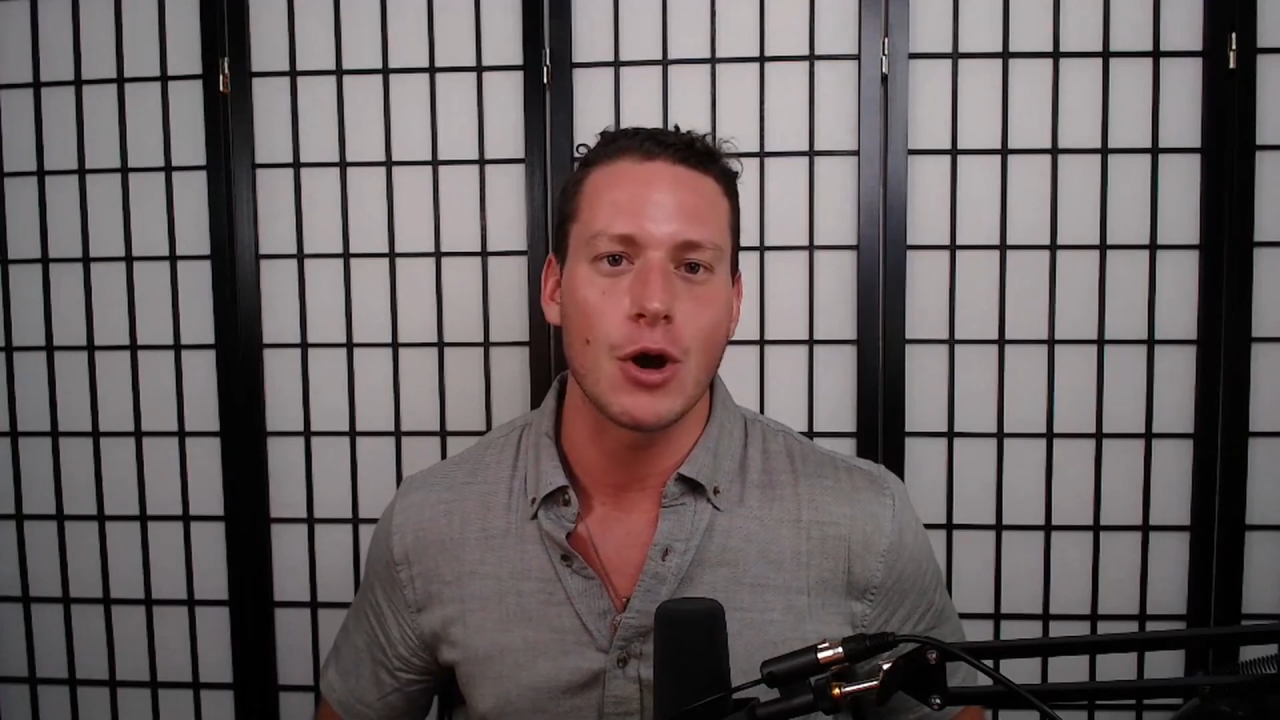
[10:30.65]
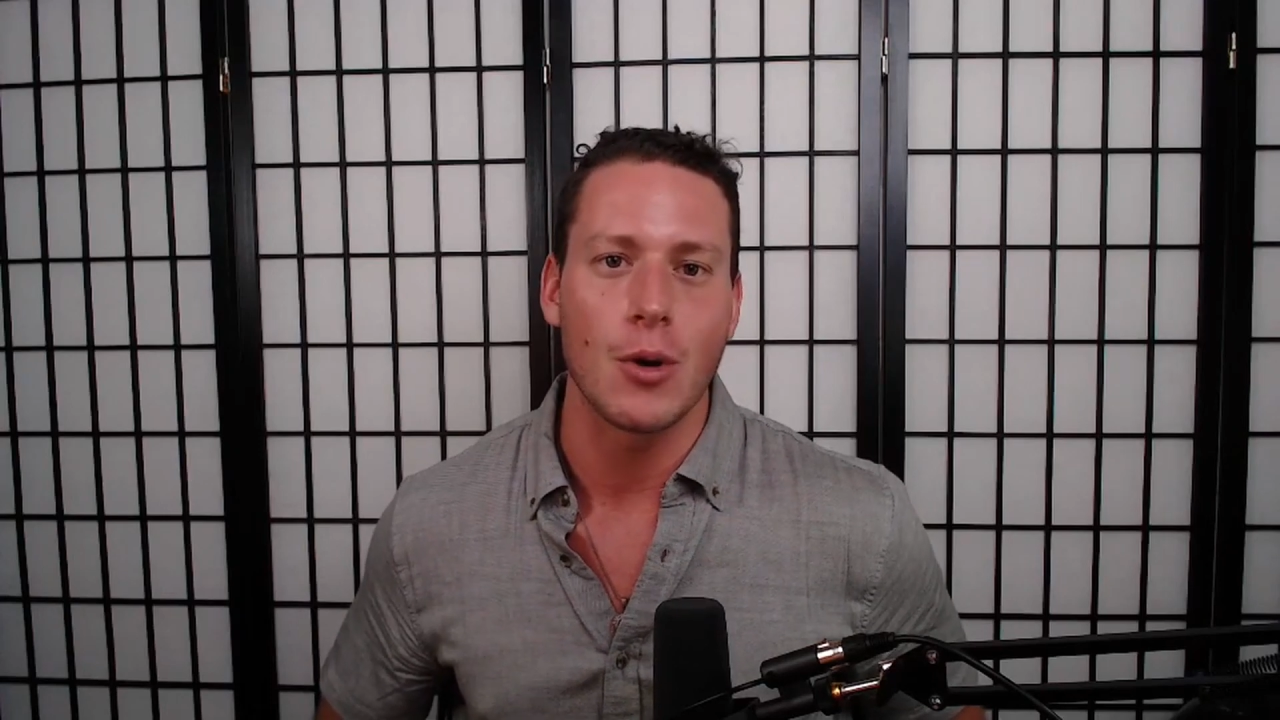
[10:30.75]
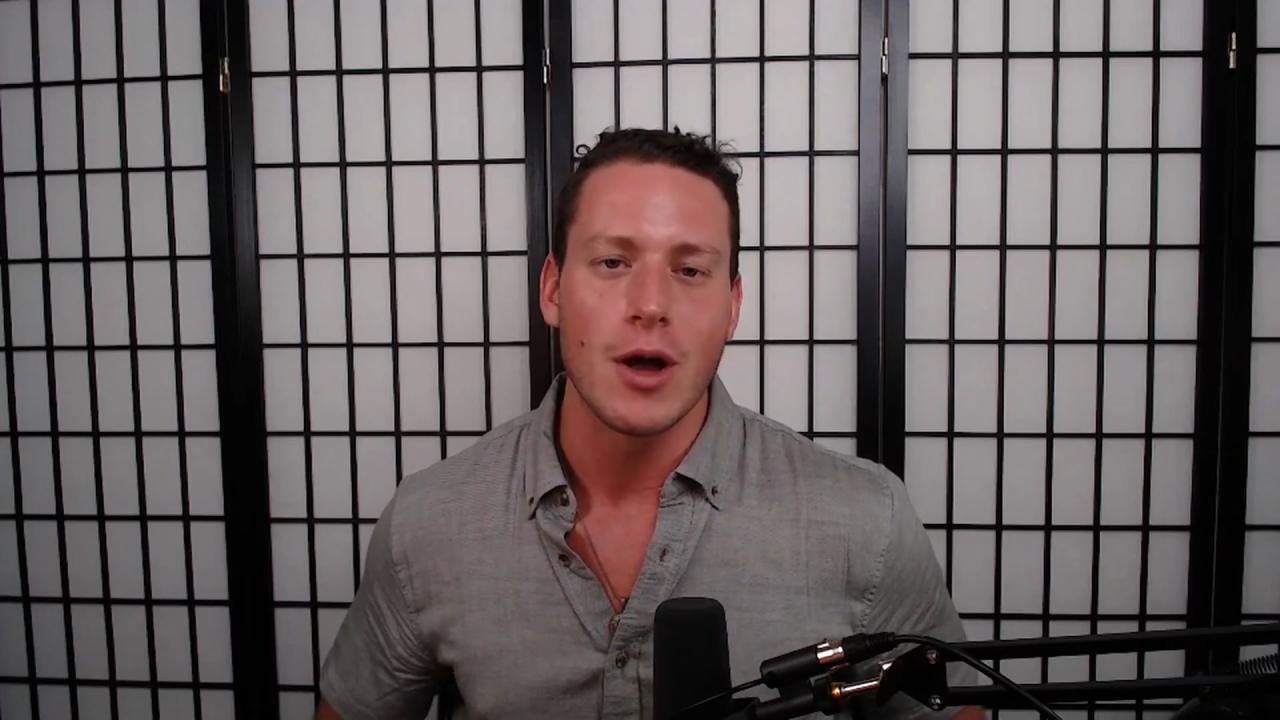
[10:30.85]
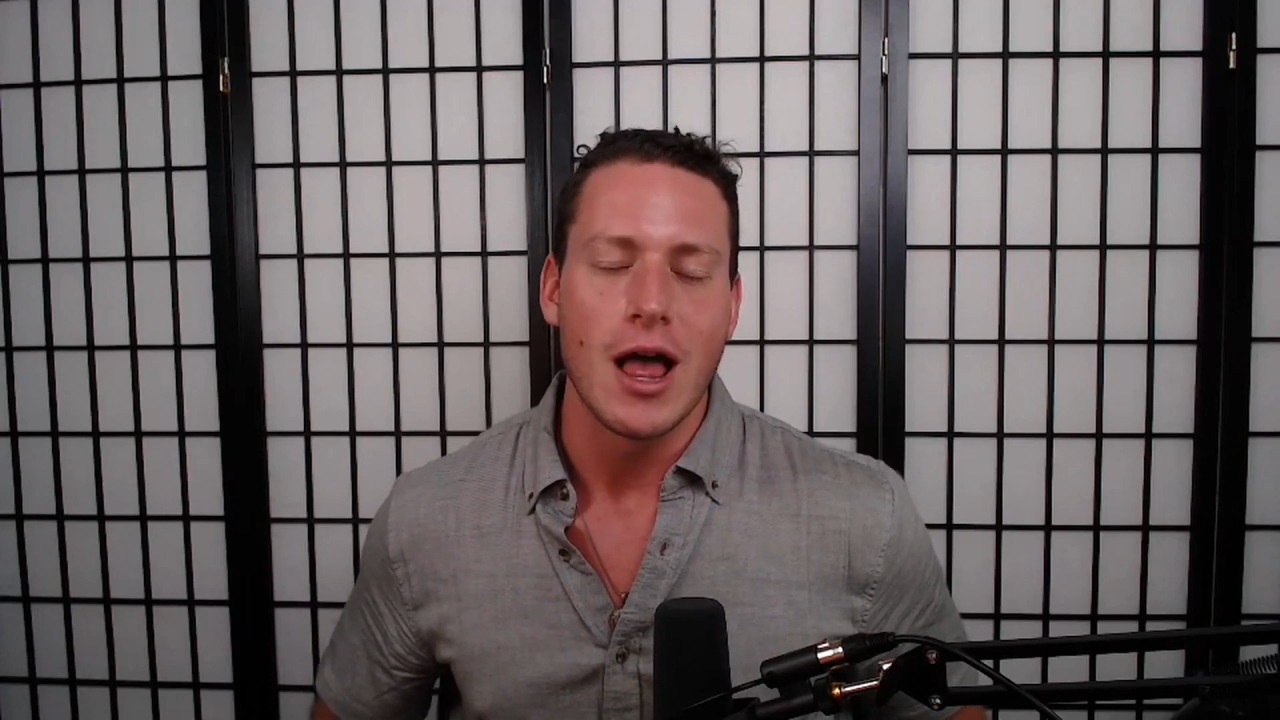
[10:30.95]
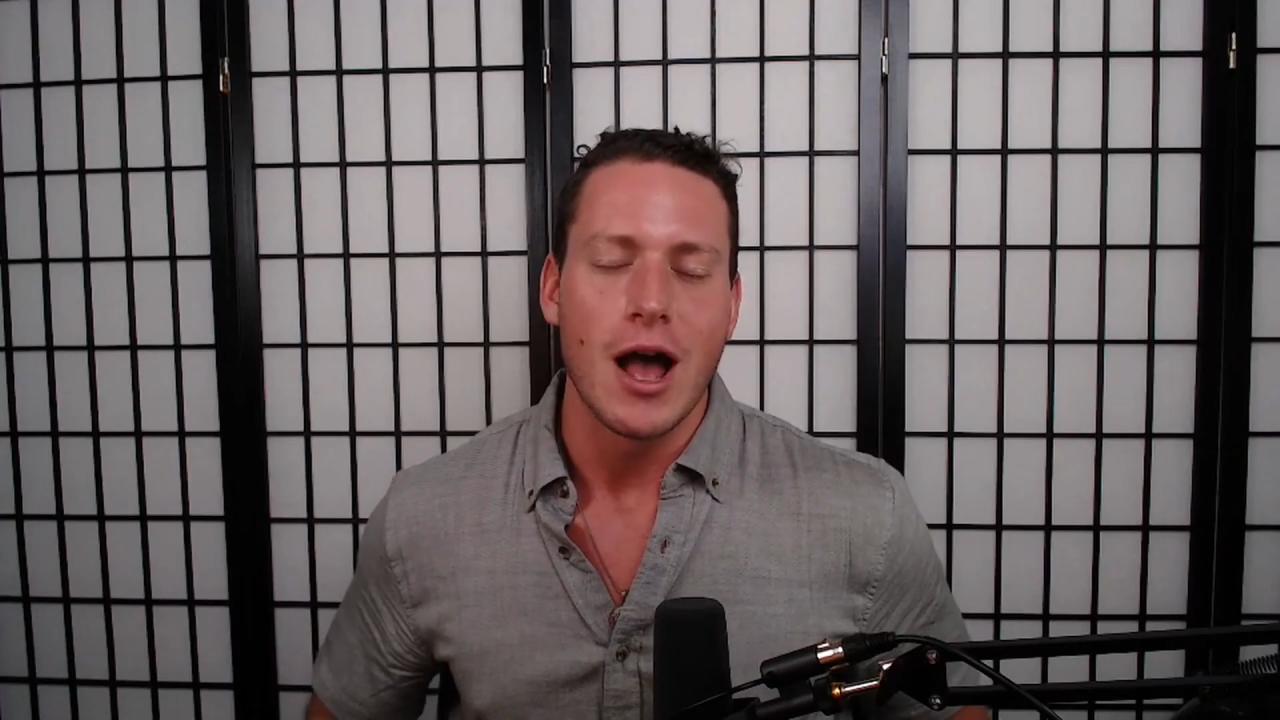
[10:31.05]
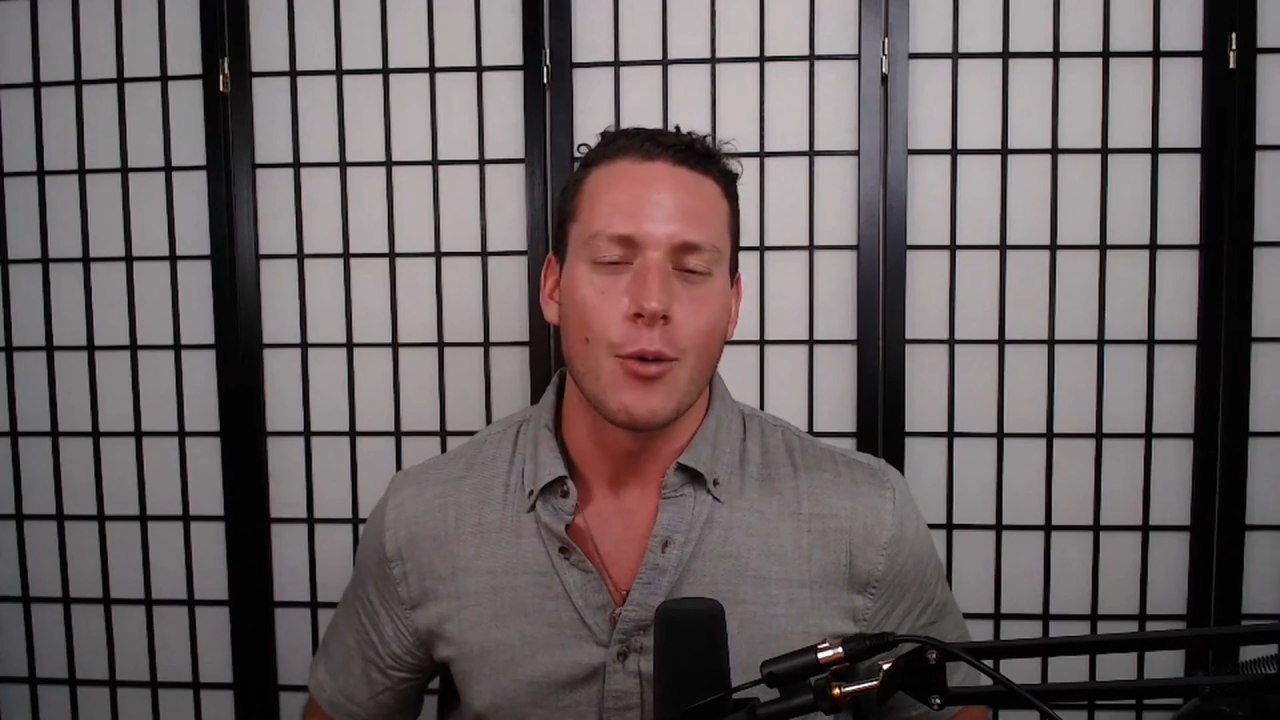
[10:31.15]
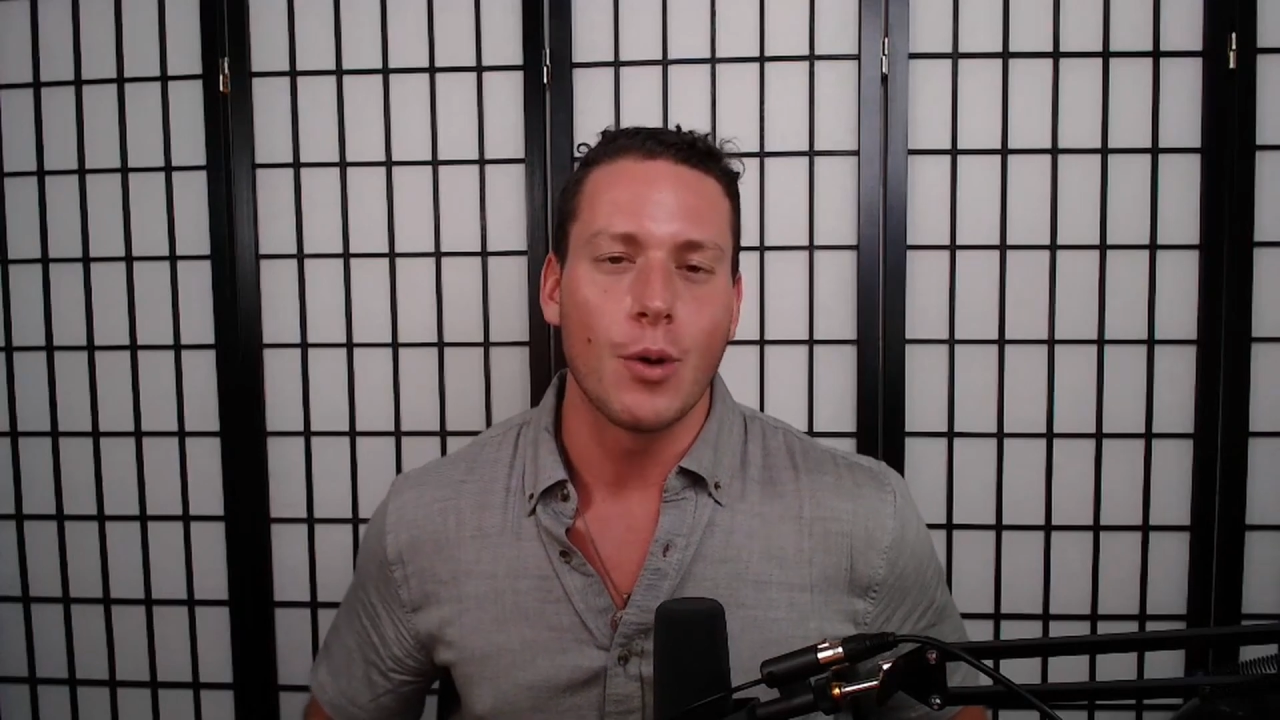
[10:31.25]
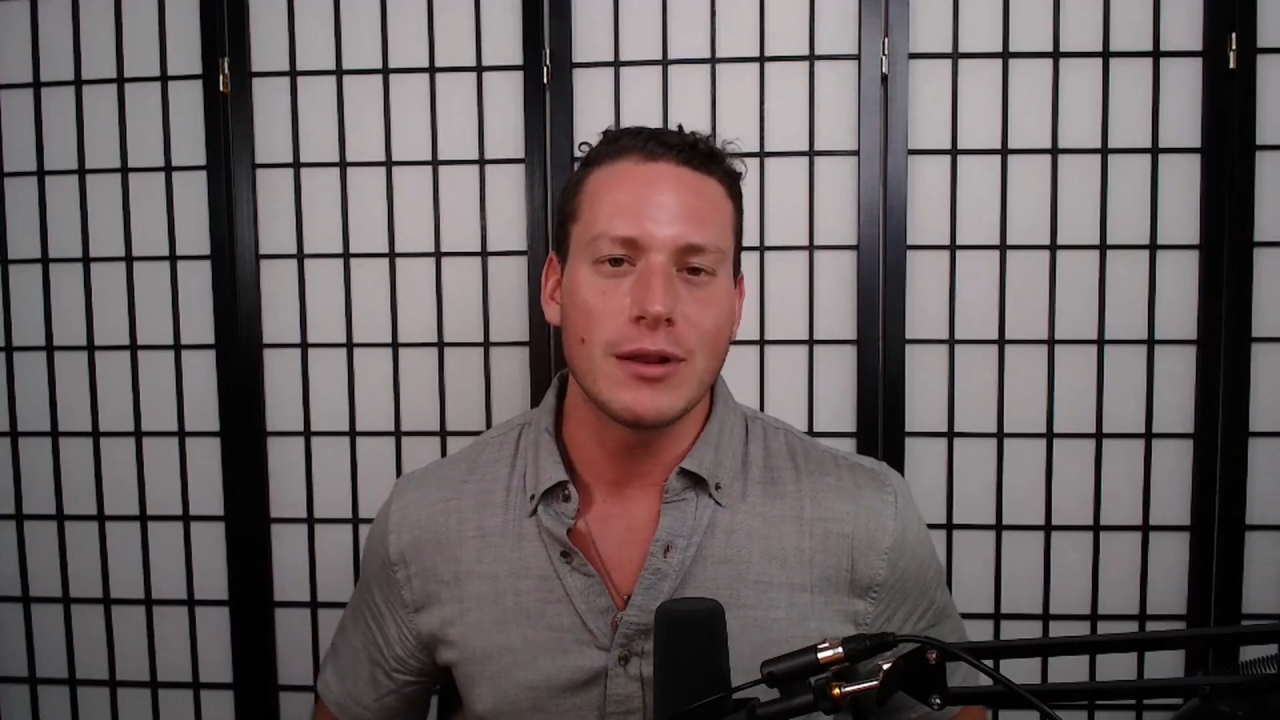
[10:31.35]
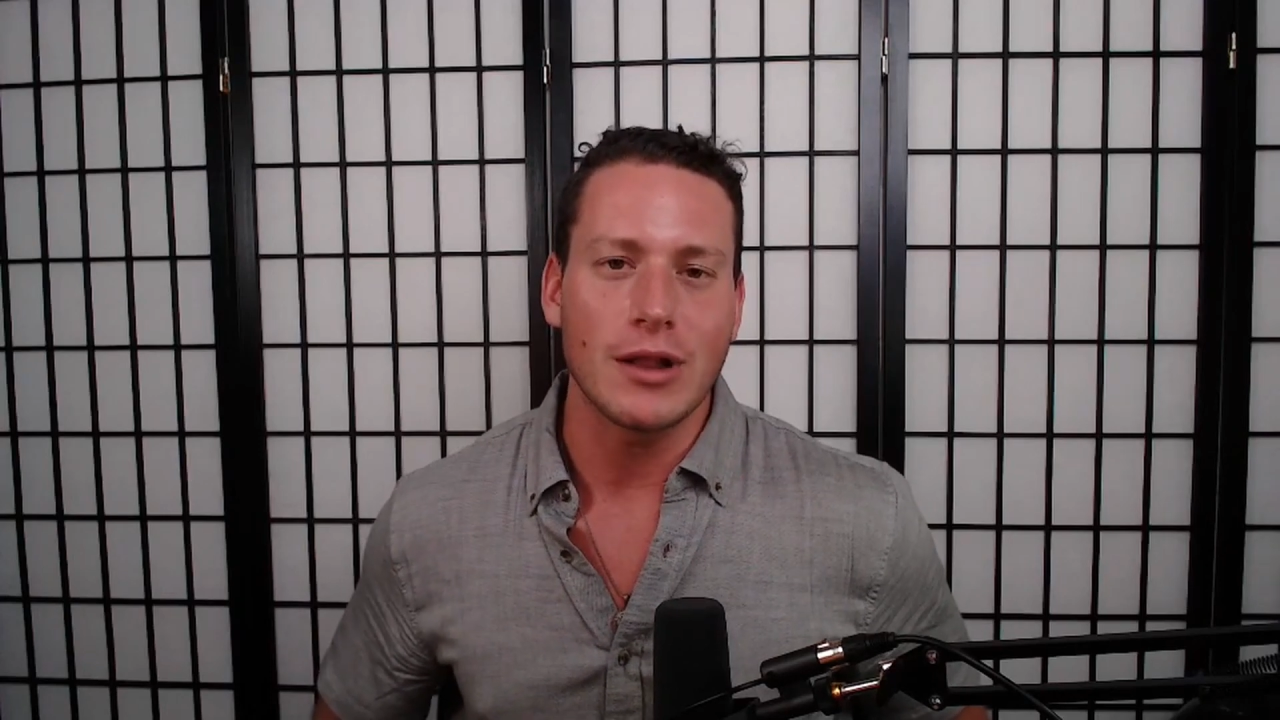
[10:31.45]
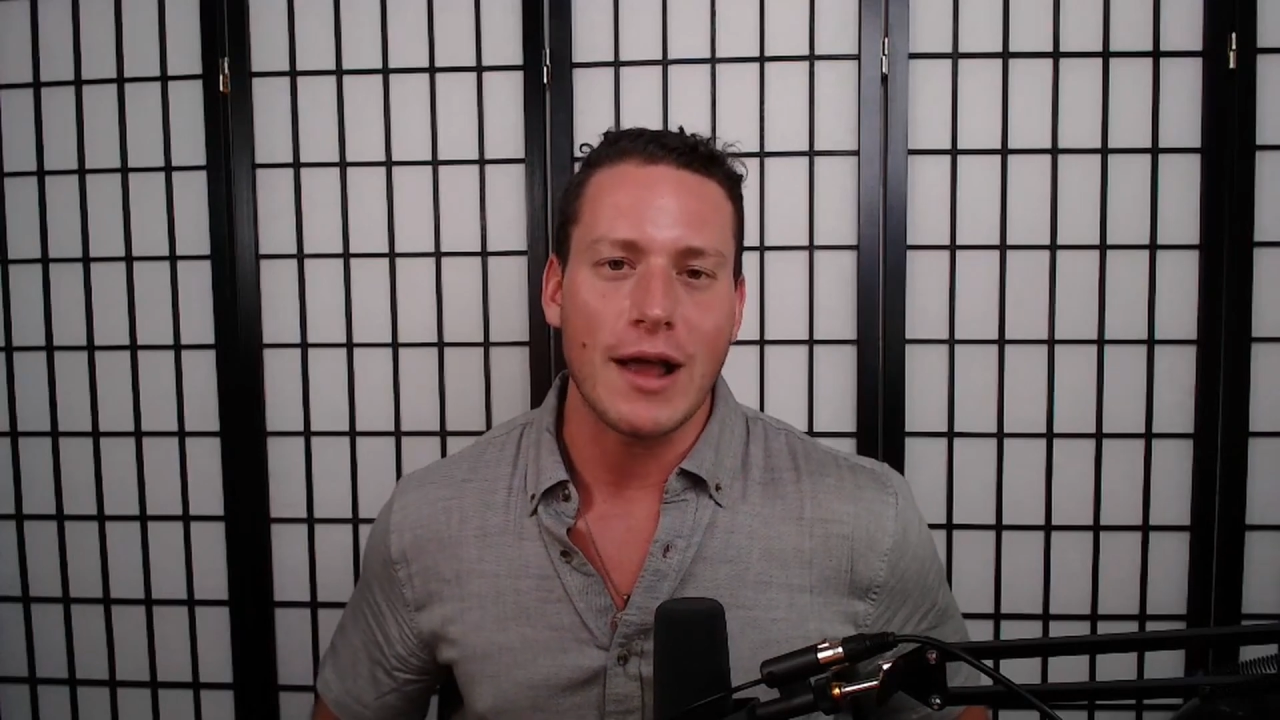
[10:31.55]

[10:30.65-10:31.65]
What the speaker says: So we'll be